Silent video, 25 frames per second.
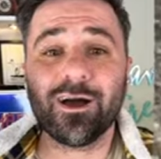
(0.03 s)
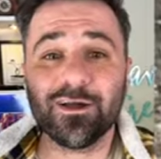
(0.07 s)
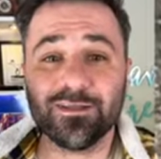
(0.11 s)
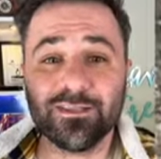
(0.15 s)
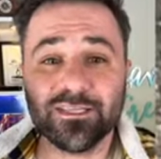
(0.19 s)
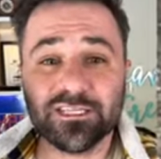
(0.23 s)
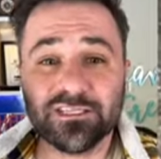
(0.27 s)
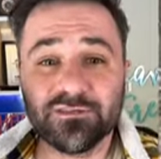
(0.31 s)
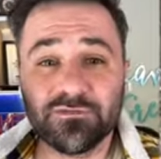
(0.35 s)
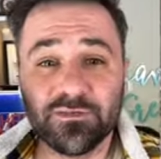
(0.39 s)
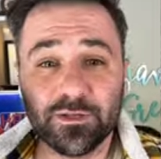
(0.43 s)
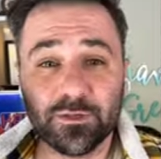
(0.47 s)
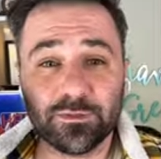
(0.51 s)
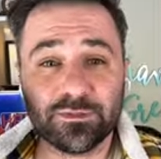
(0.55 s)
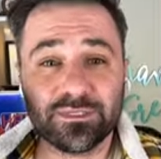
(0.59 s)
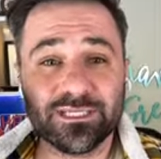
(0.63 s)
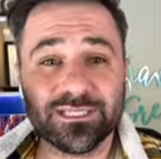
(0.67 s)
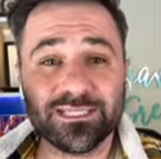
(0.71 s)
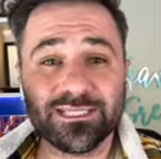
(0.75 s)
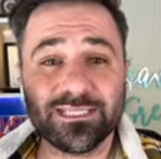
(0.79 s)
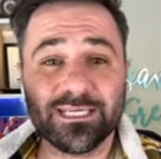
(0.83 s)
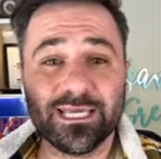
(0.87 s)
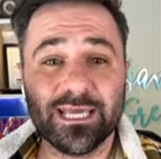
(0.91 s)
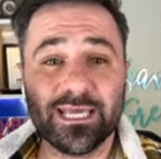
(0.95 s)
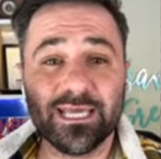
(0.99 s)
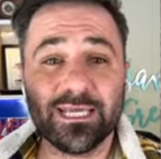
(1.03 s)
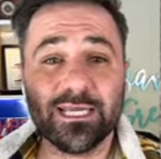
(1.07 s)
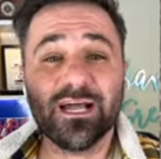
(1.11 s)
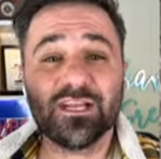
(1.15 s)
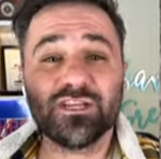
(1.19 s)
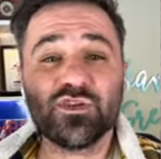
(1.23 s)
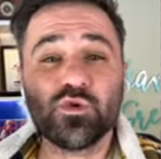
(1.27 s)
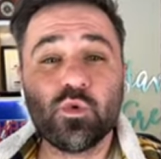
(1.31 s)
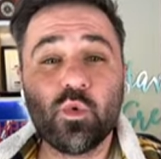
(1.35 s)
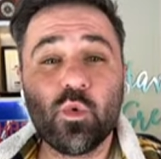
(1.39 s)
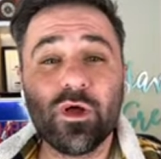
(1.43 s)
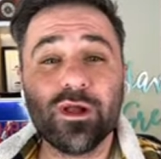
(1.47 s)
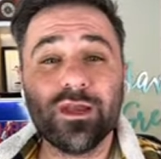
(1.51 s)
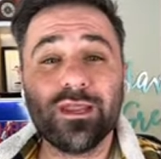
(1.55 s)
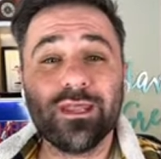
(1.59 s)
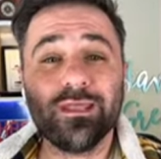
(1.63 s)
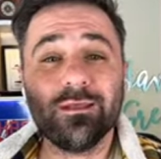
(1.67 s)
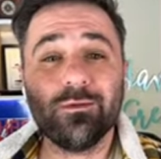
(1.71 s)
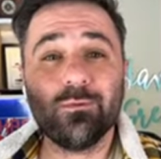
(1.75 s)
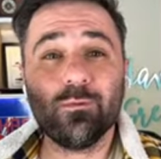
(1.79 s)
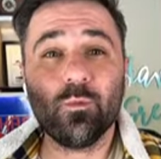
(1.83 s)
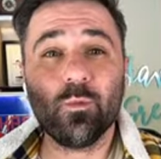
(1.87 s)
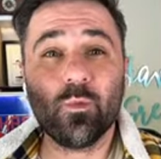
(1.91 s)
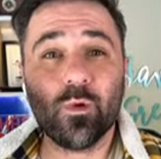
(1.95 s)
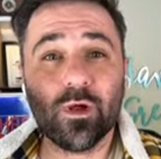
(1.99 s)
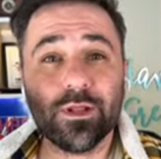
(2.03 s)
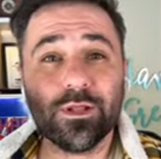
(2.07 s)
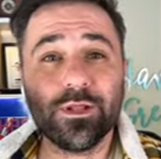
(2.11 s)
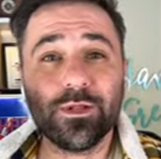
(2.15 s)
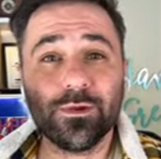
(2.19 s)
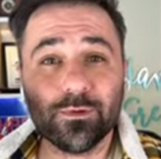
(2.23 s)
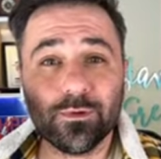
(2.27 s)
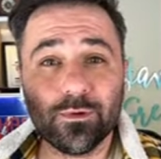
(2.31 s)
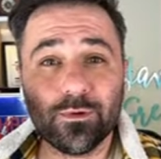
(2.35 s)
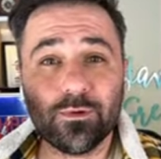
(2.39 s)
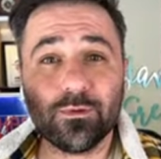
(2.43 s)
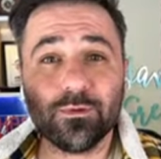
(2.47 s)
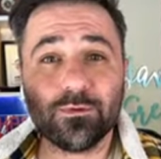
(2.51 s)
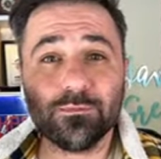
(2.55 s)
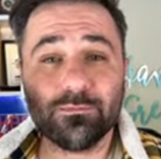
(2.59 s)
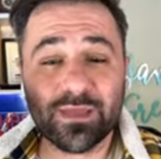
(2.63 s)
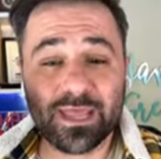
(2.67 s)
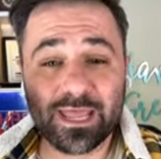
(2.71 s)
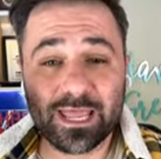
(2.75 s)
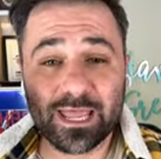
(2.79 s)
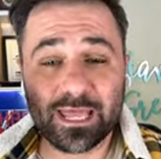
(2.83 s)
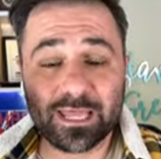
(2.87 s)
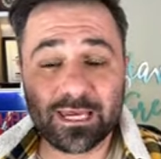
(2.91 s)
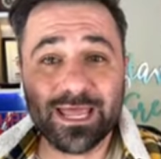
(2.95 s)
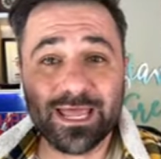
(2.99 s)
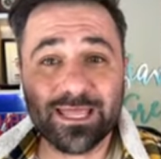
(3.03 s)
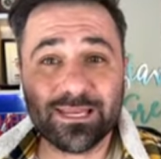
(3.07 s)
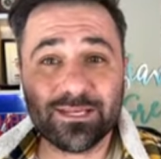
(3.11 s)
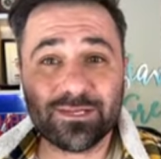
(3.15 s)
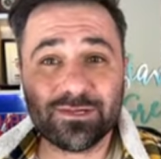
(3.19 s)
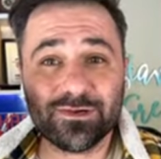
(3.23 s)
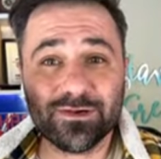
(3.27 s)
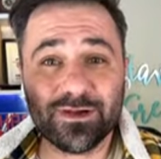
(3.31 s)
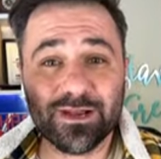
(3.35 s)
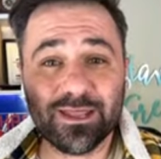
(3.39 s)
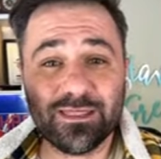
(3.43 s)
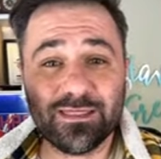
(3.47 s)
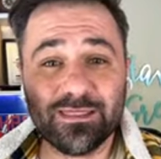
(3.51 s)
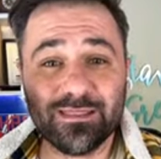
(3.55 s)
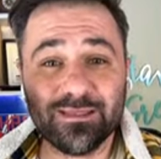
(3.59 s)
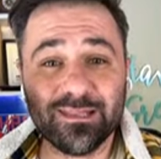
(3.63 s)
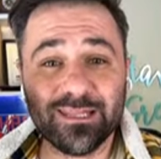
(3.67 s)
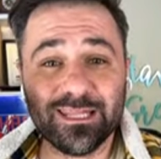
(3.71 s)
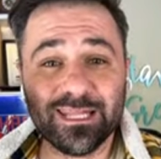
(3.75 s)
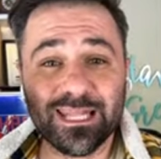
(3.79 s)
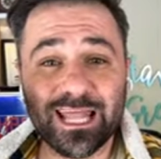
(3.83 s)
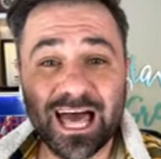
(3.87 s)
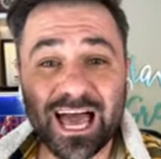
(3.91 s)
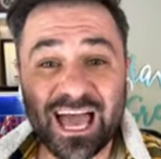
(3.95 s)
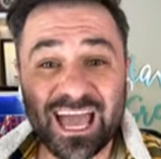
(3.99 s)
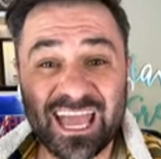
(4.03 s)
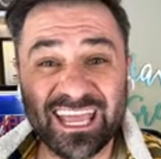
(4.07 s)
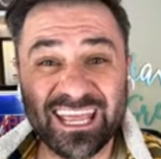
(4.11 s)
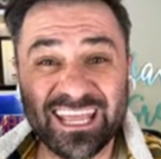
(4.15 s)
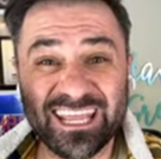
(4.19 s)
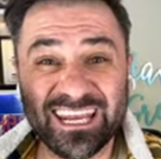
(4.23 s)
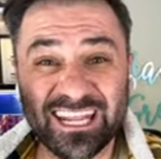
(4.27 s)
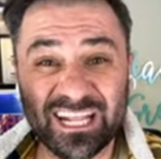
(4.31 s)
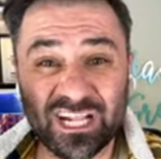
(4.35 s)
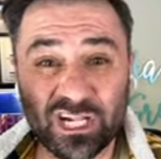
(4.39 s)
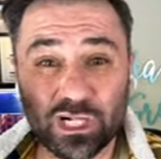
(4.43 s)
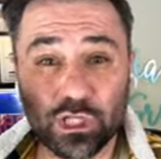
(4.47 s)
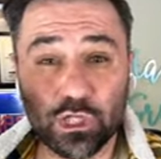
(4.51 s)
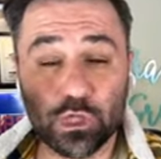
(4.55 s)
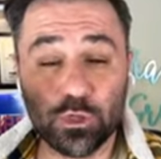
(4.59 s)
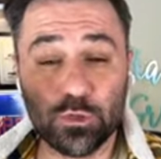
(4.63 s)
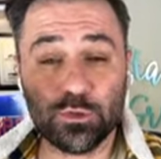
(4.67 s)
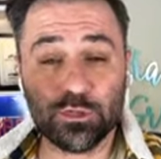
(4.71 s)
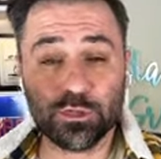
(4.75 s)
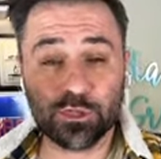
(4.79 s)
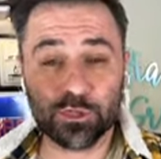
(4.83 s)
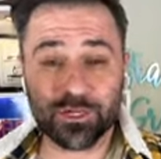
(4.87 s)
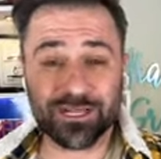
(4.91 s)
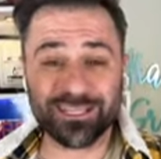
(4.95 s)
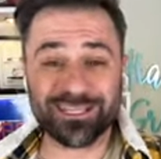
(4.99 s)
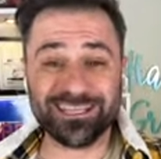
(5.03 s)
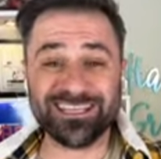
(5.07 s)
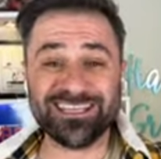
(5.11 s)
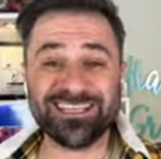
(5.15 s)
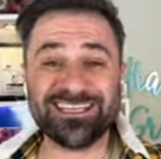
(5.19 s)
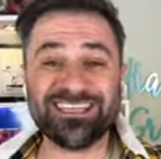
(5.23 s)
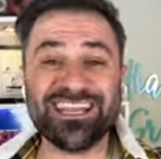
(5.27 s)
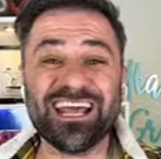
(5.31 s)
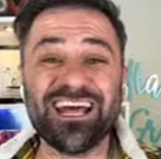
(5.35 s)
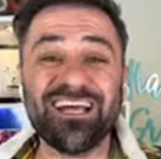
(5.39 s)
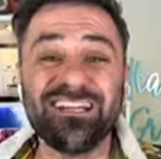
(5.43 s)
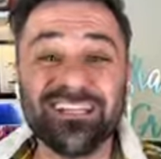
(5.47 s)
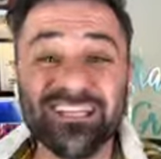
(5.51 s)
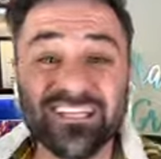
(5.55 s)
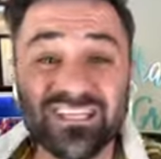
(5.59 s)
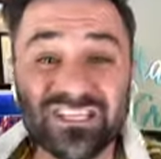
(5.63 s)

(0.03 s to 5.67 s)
right, this video is insane. A 21 year old man entered the lion enclosure at the Delhi